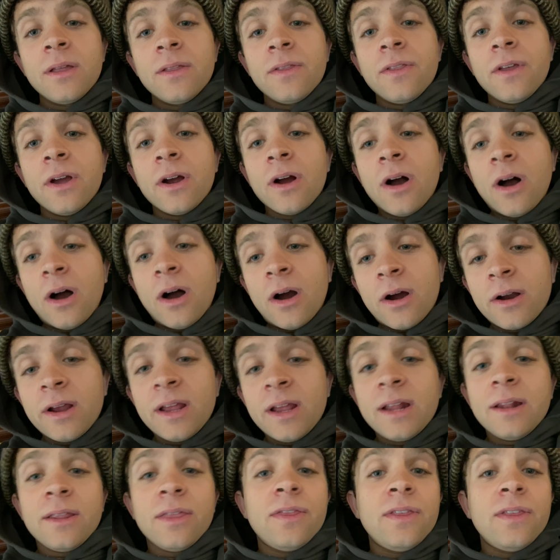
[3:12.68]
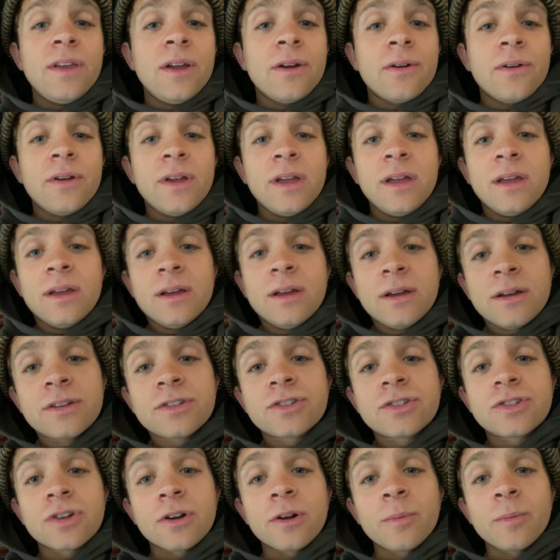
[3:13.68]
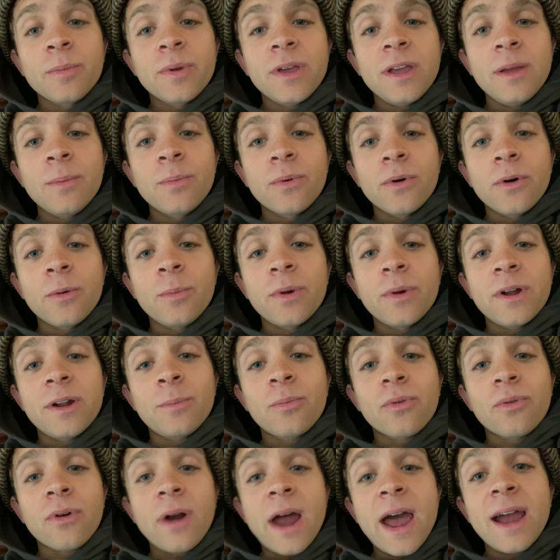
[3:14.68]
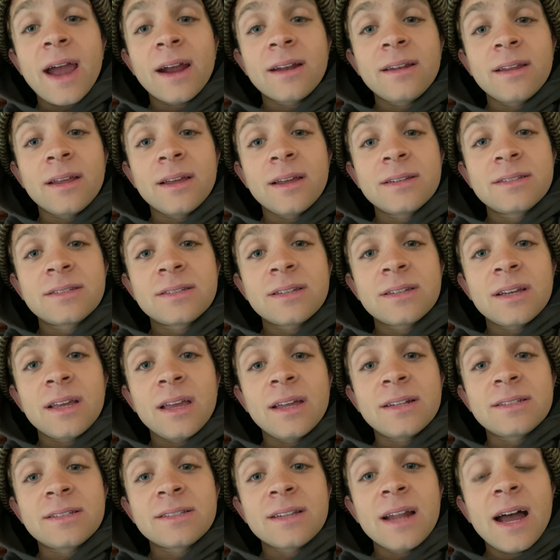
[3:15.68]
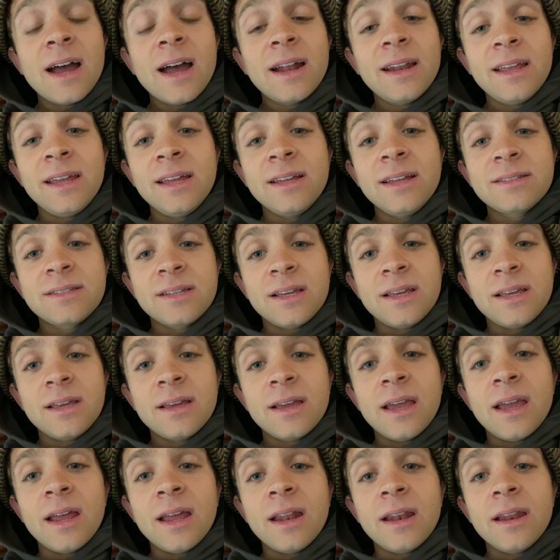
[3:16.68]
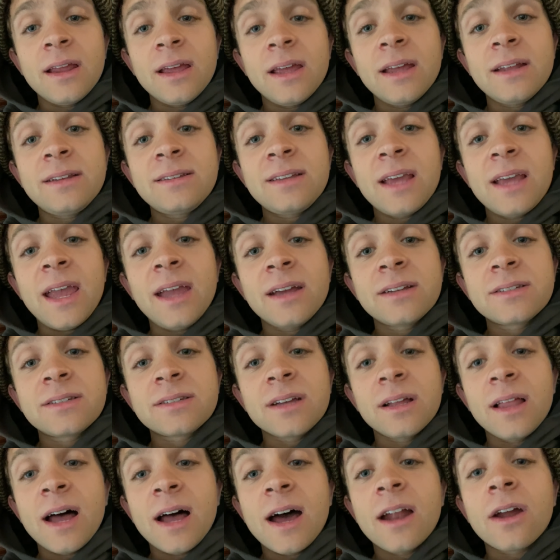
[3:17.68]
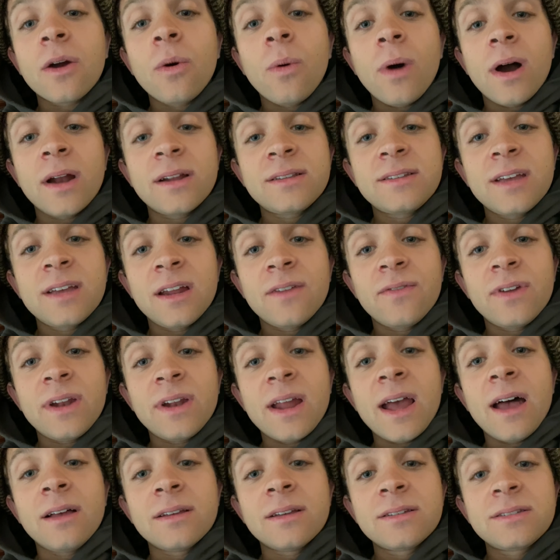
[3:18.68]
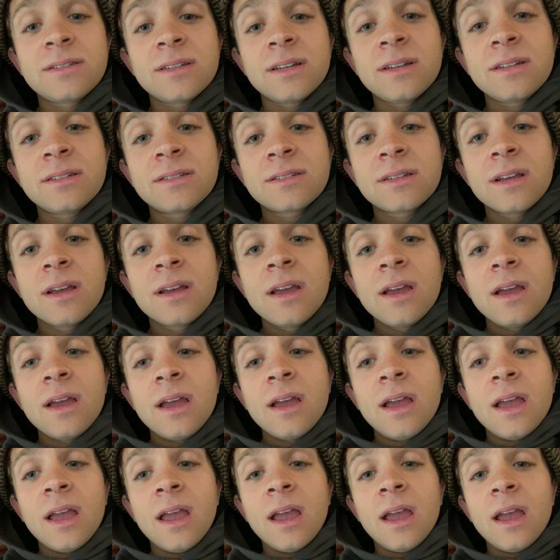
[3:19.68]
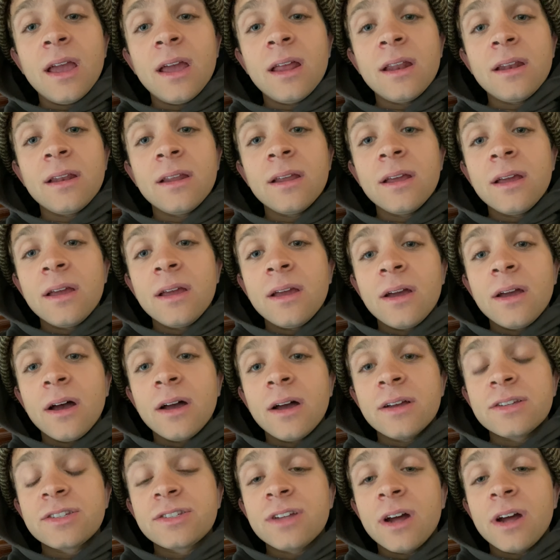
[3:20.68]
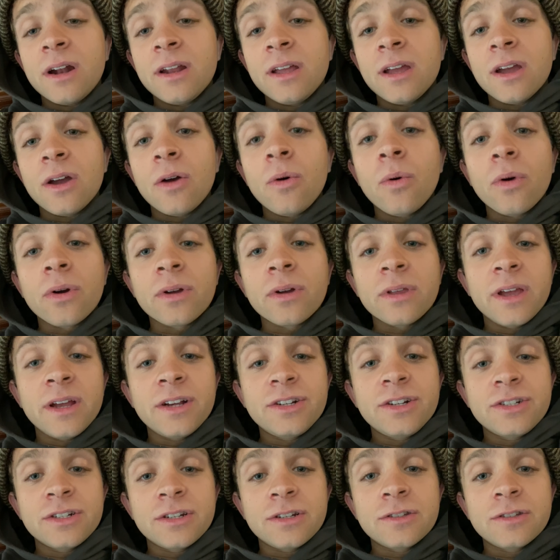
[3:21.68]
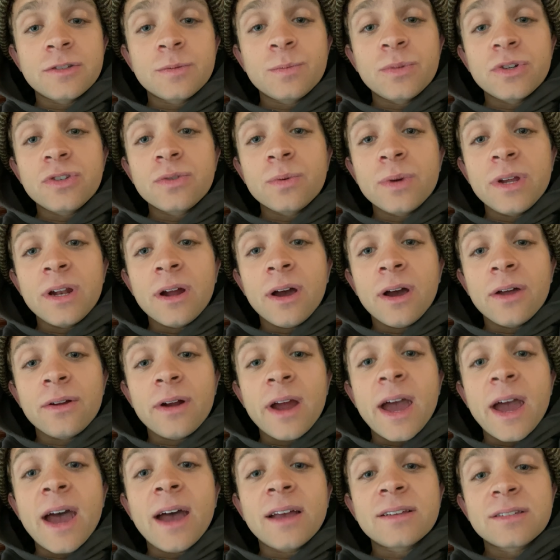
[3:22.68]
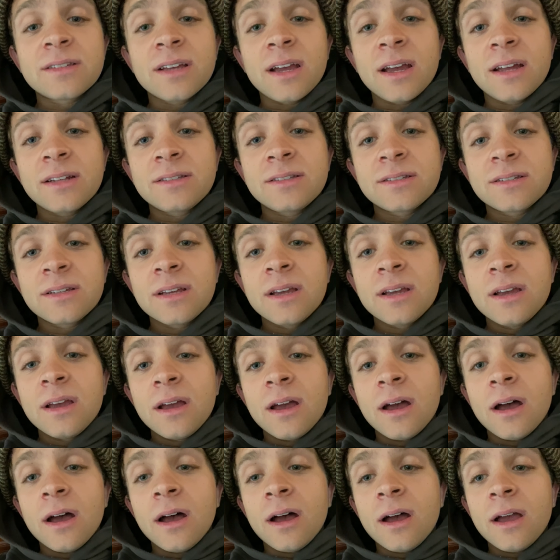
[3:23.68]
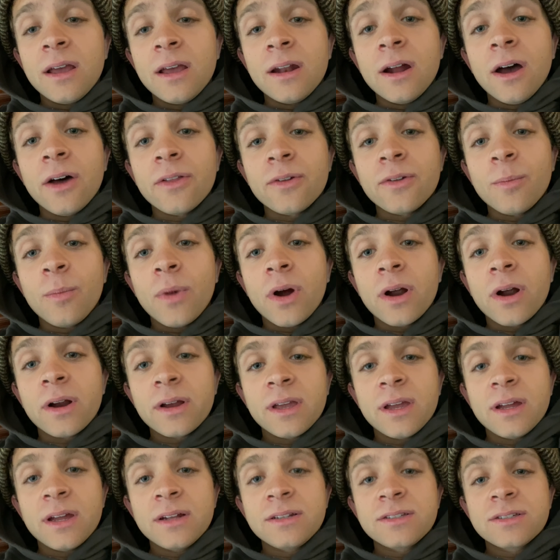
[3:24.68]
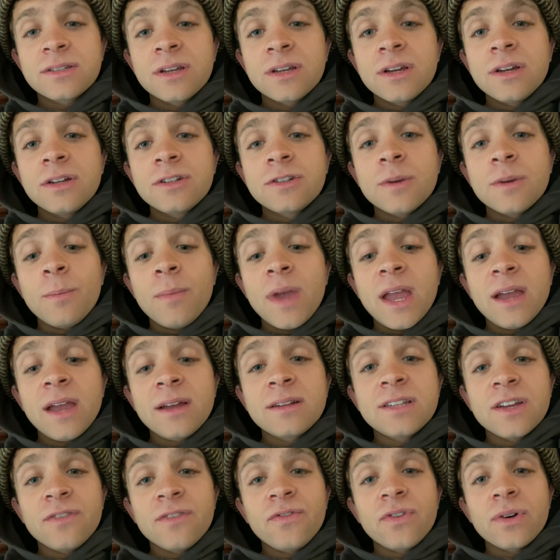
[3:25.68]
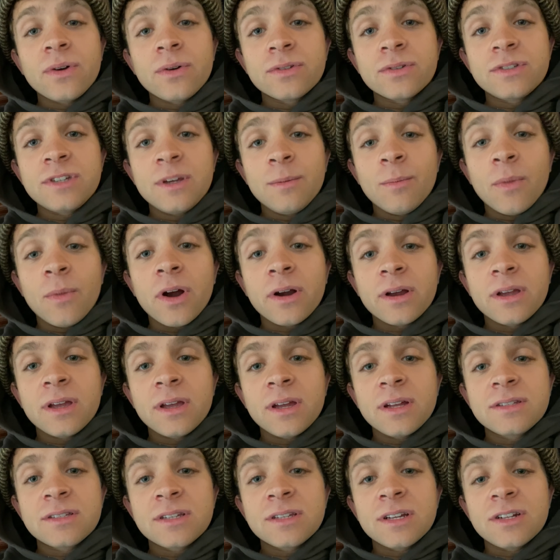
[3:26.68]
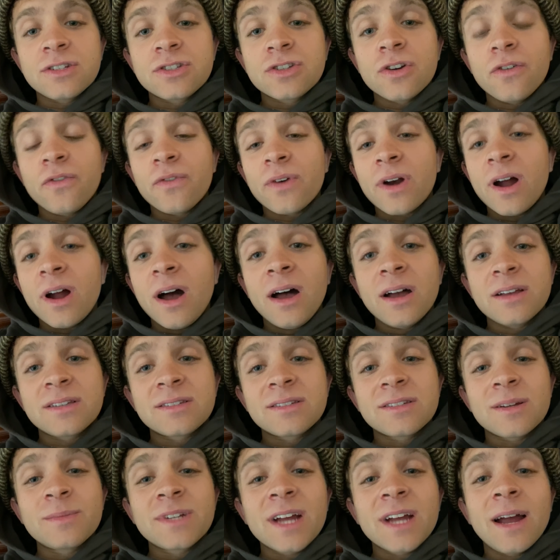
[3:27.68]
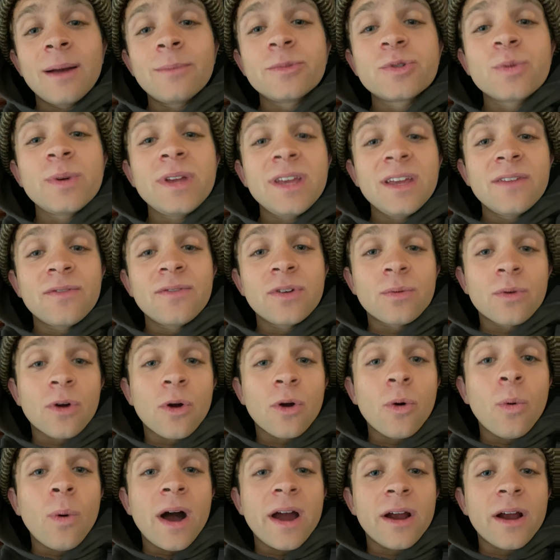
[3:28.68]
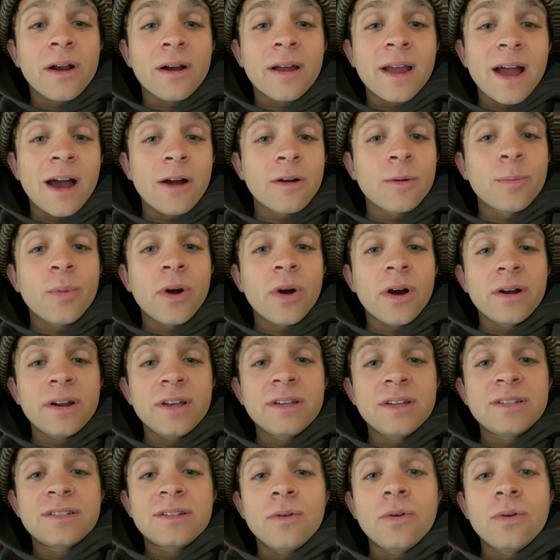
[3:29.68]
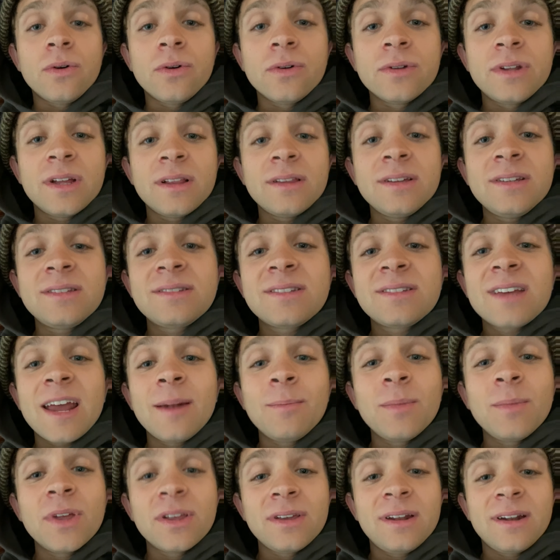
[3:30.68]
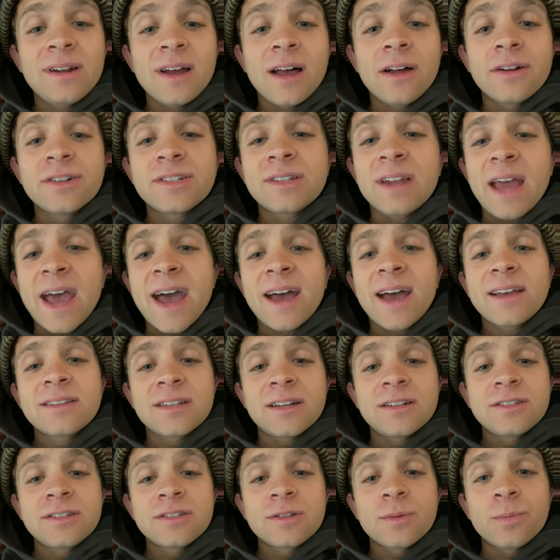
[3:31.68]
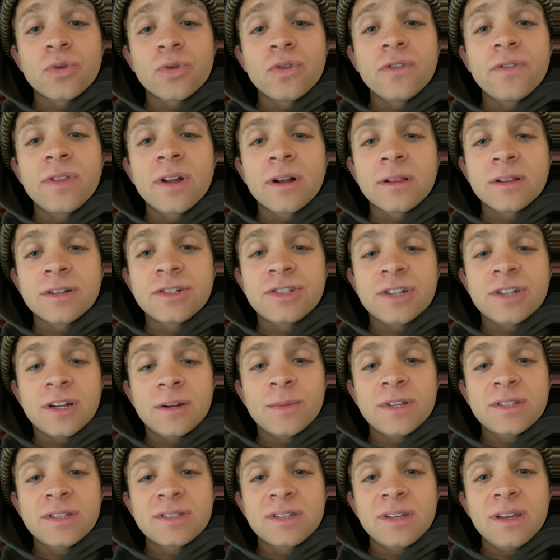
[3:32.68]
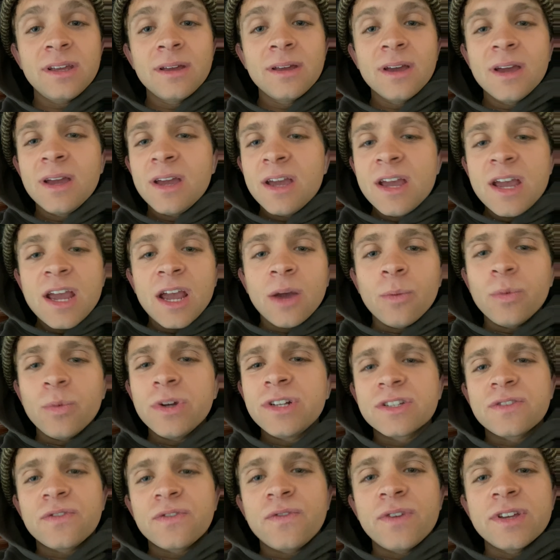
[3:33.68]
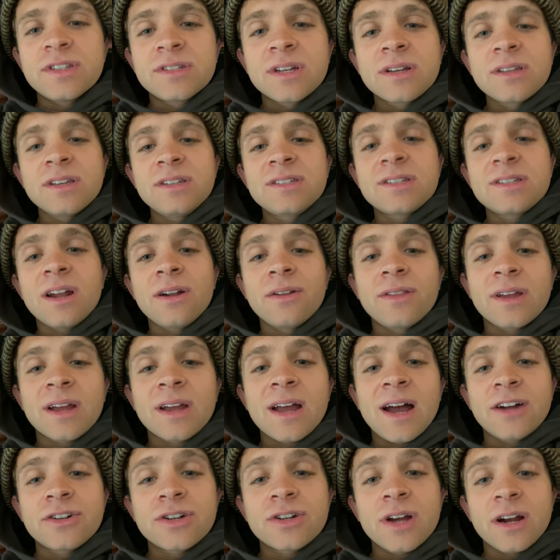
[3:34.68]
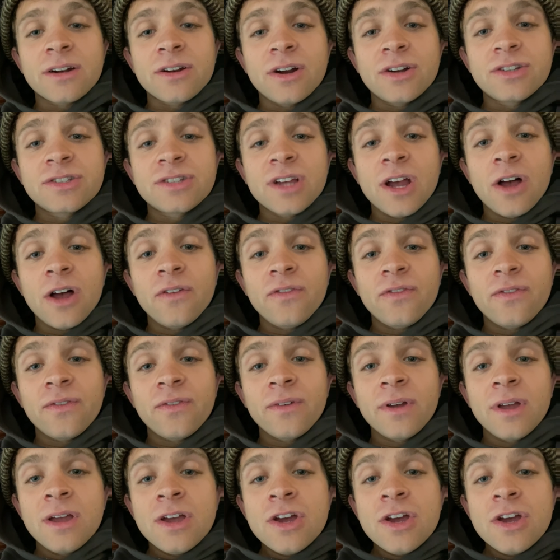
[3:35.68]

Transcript: There are, in theory, certain people, but in practice, it's not easy. And it takes a lot of quantitative analysis and studying correlations between other assets and other markets to make difficulty markets. And so for us, sometimes we even require counterparties to hold at least $10 million in assets to prove their legitimacy. And we just physically settle the contract ourselves.